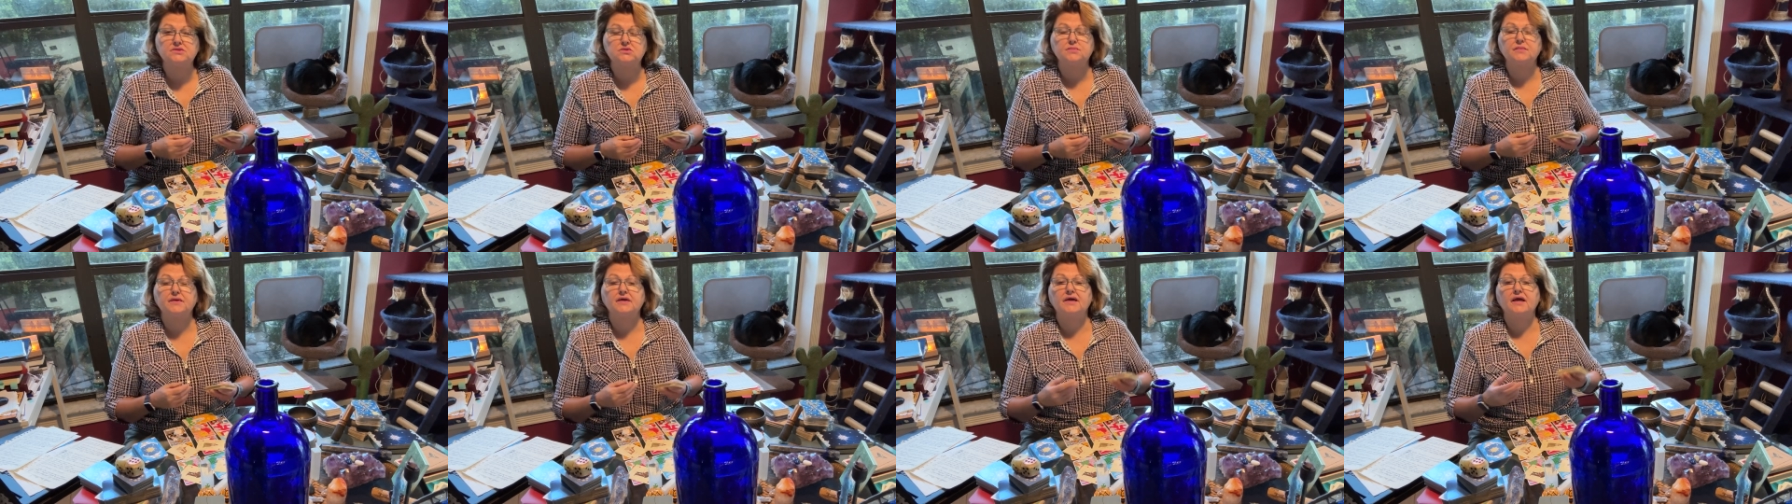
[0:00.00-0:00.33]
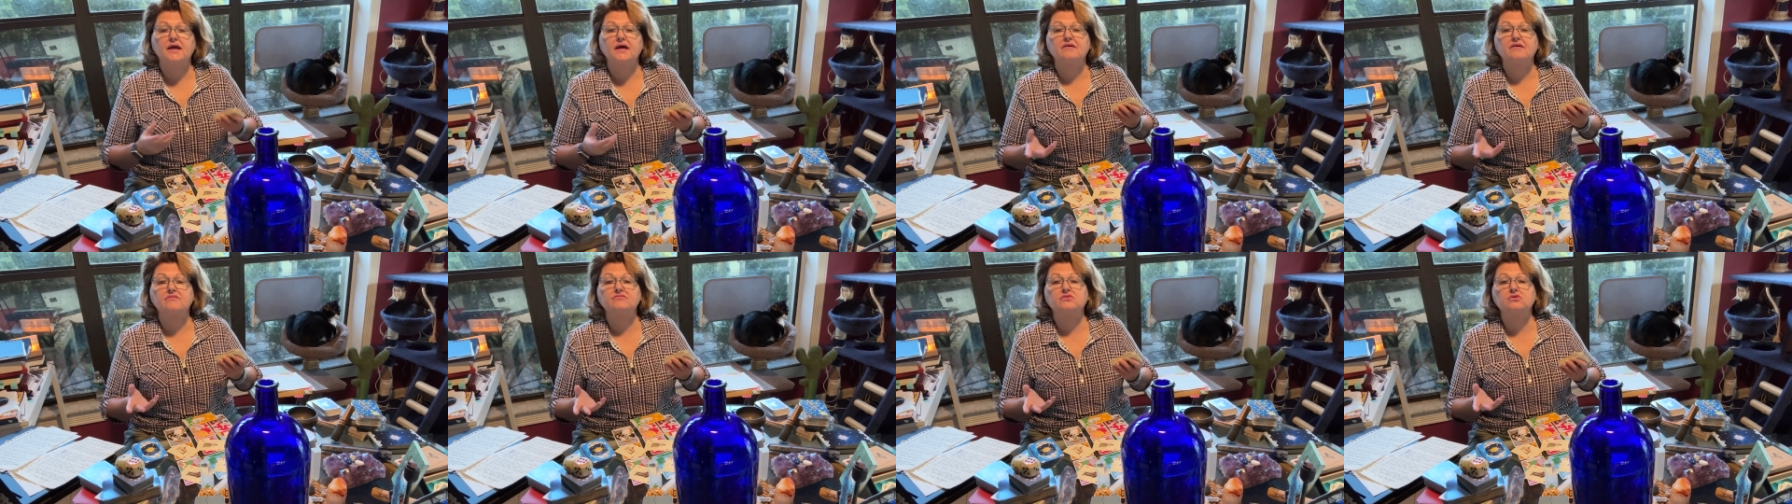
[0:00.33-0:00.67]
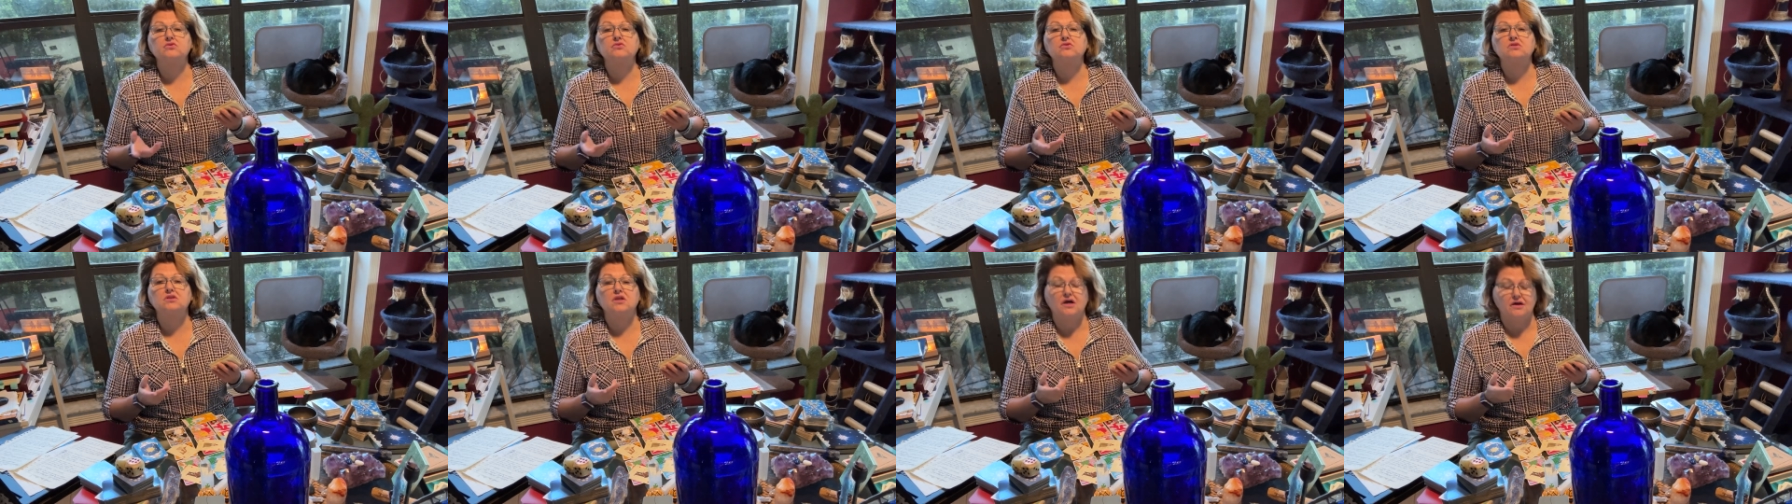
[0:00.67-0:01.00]
may have
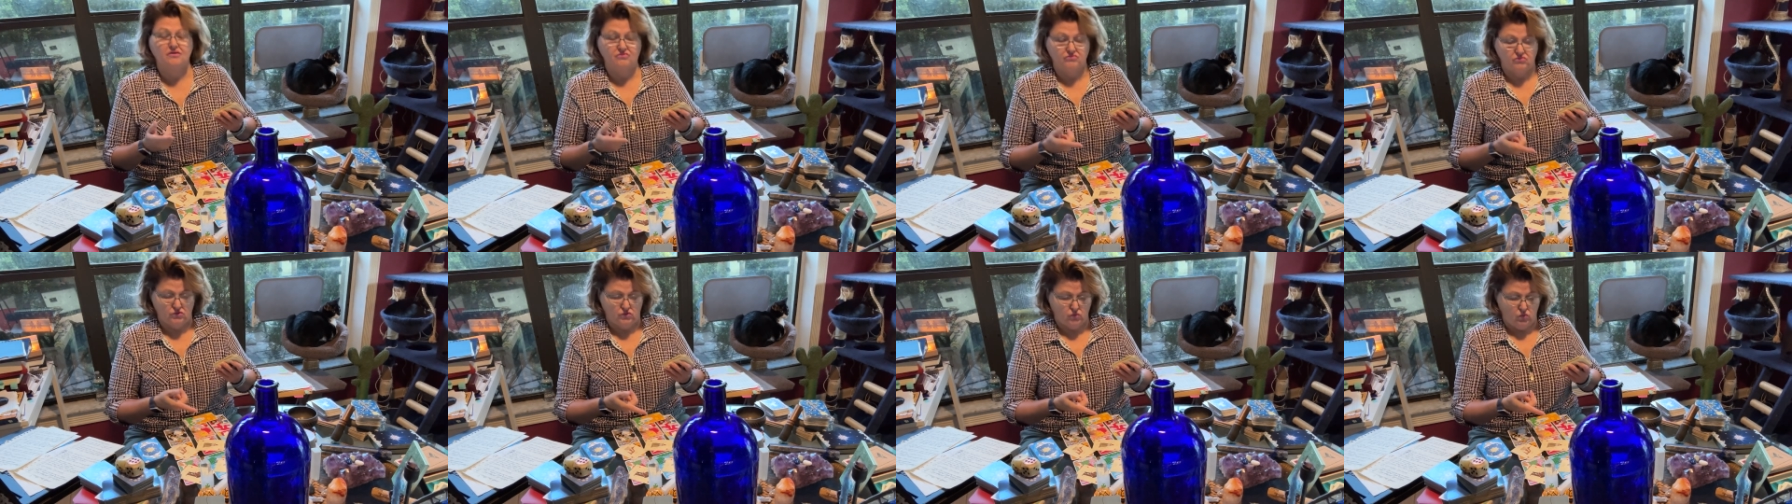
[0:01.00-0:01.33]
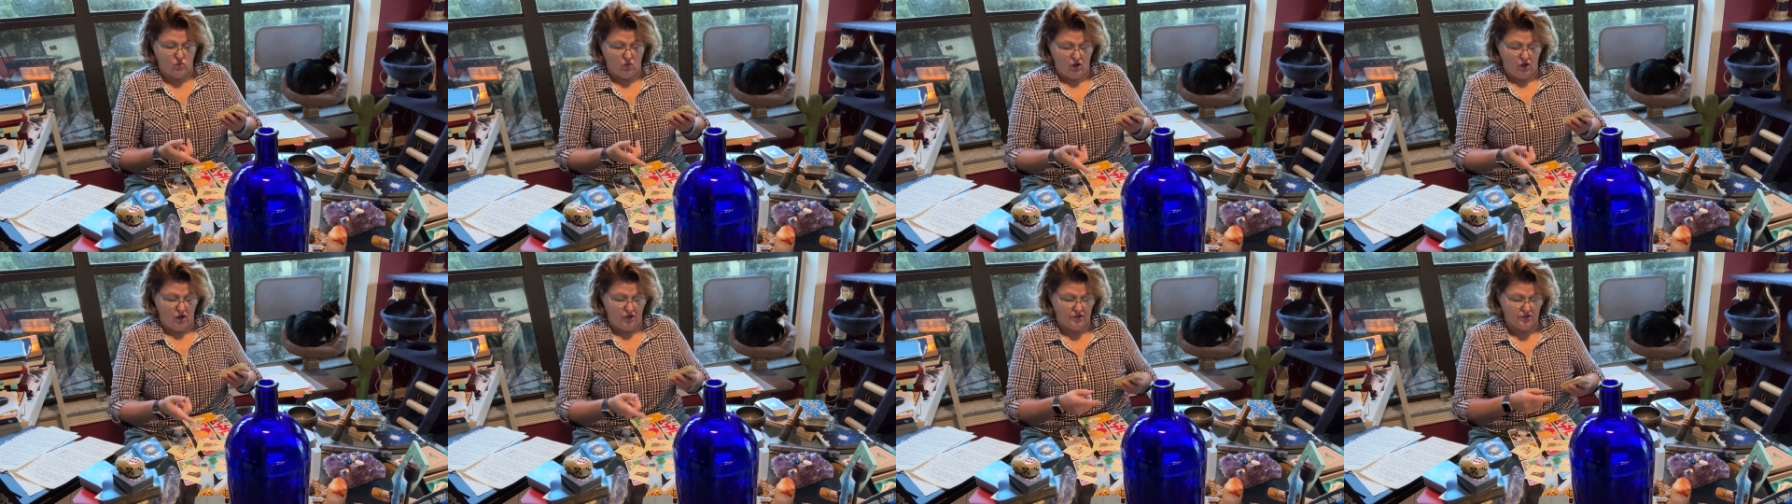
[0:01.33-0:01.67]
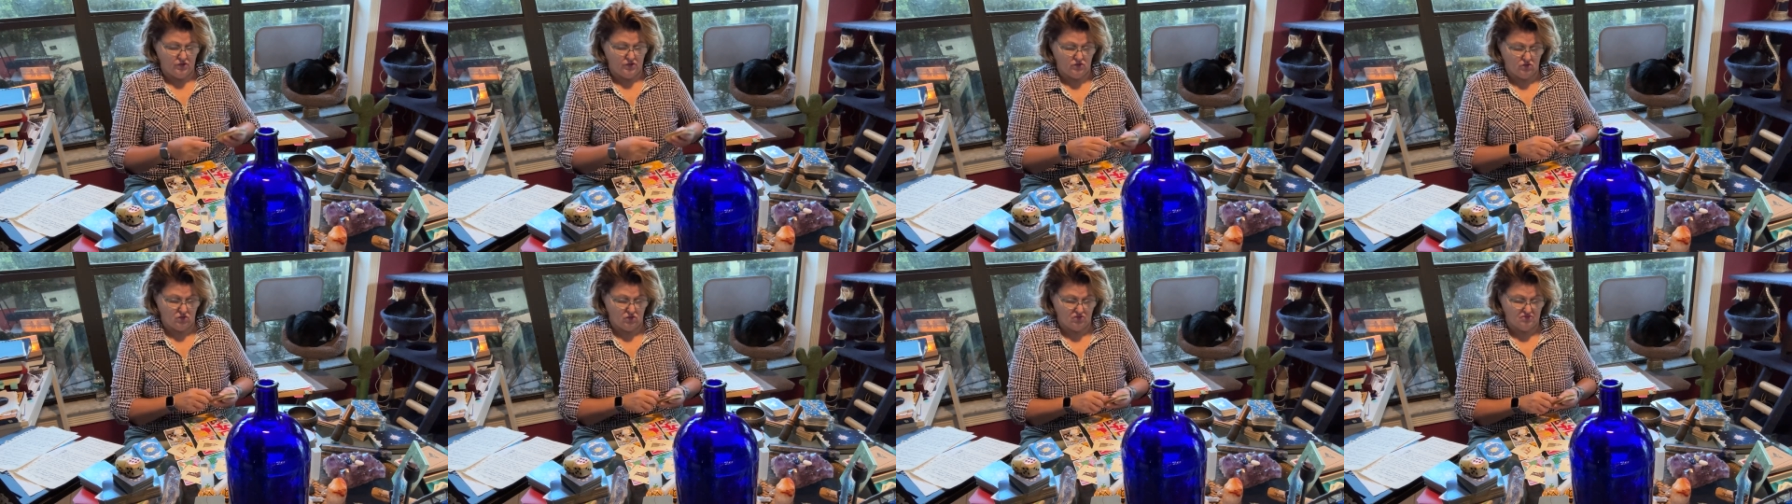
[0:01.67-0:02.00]
new love with
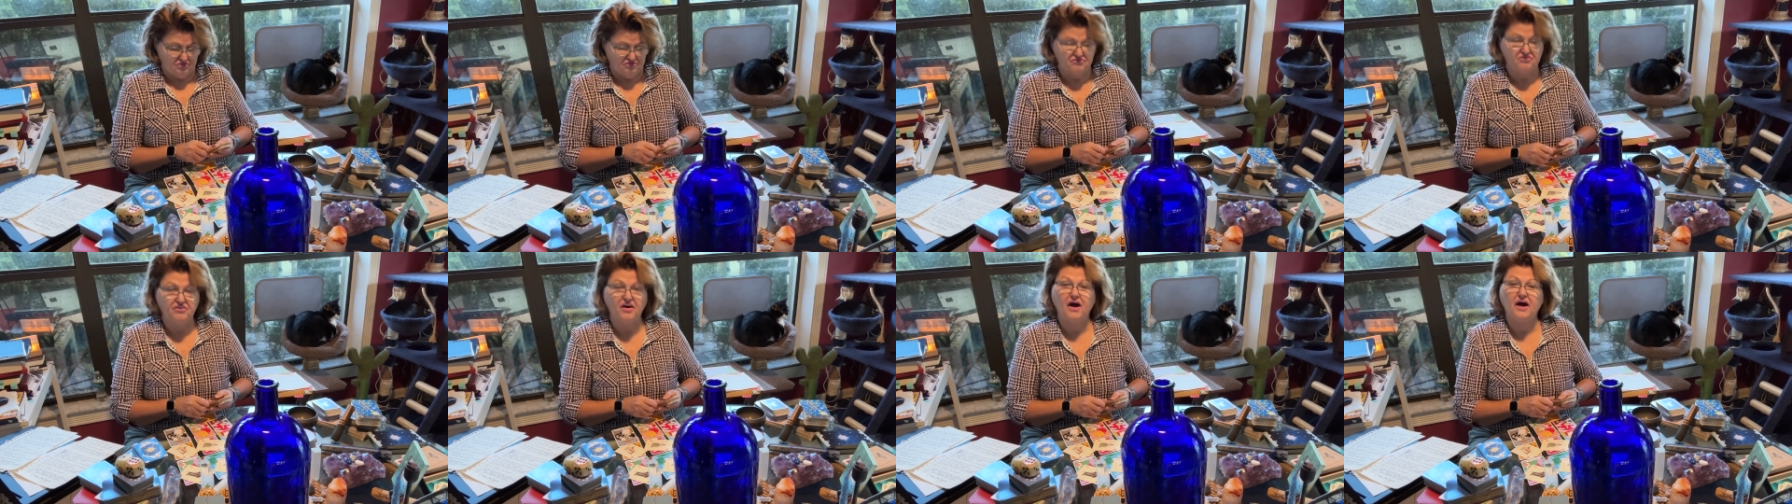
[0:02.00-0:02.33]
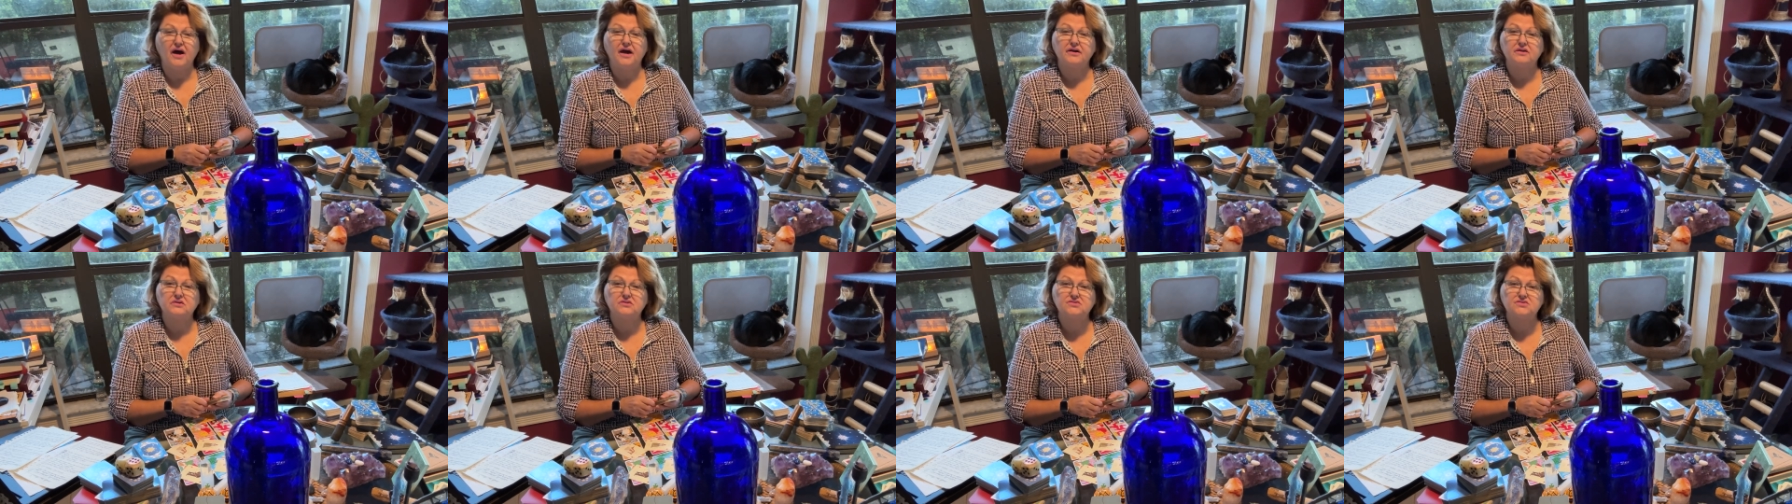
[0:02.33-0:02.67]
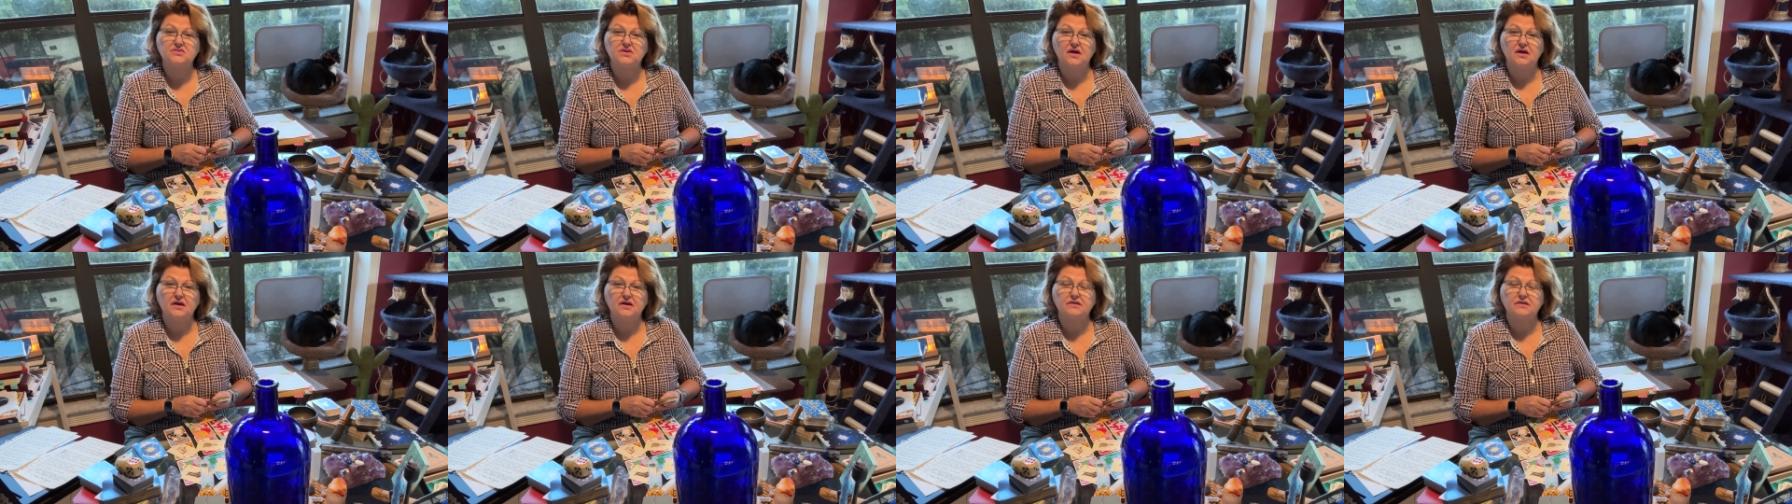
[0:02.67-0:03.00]
water or fire
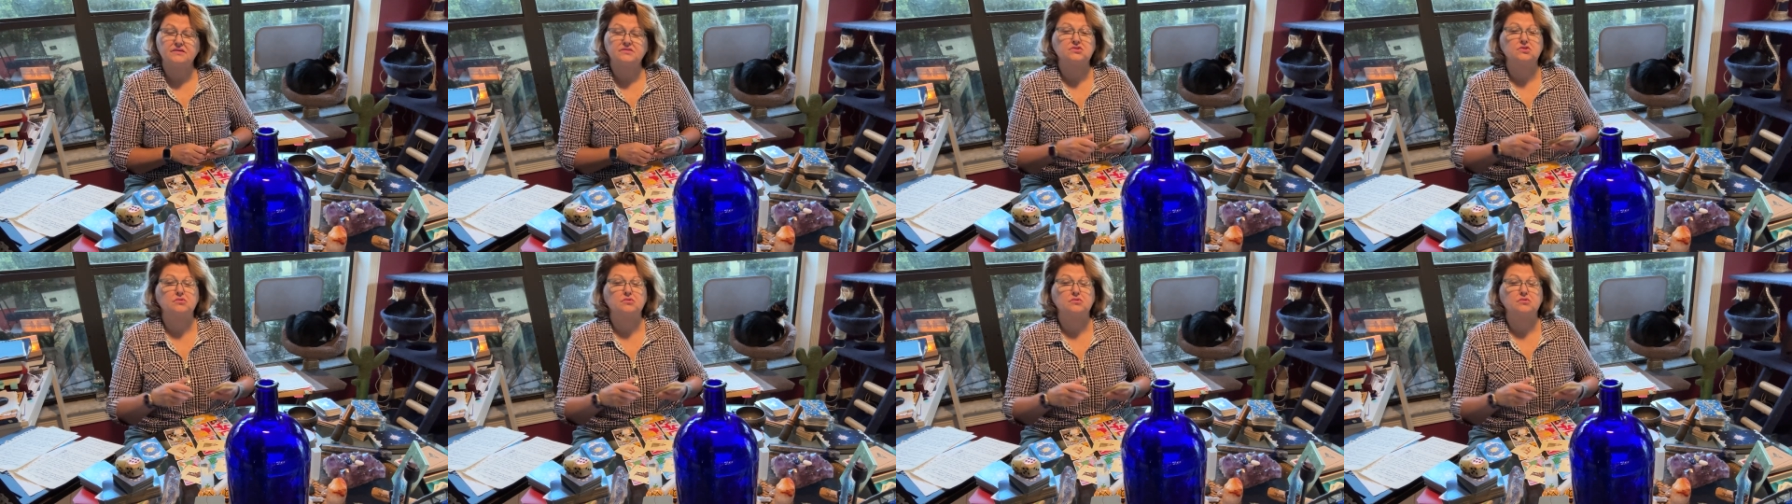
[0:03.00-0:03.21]
signs,